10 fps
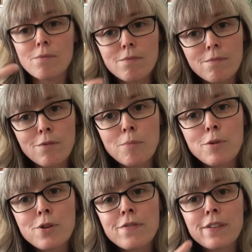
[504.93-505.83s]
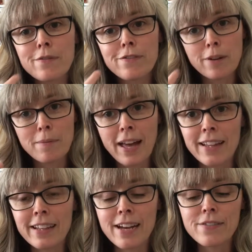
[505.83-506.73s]
remove them from
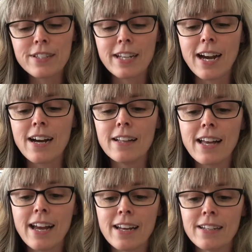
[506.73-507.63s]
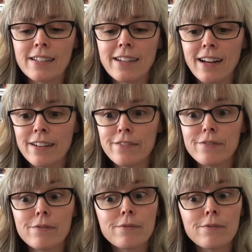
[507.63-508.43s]
that lifestyle and kind of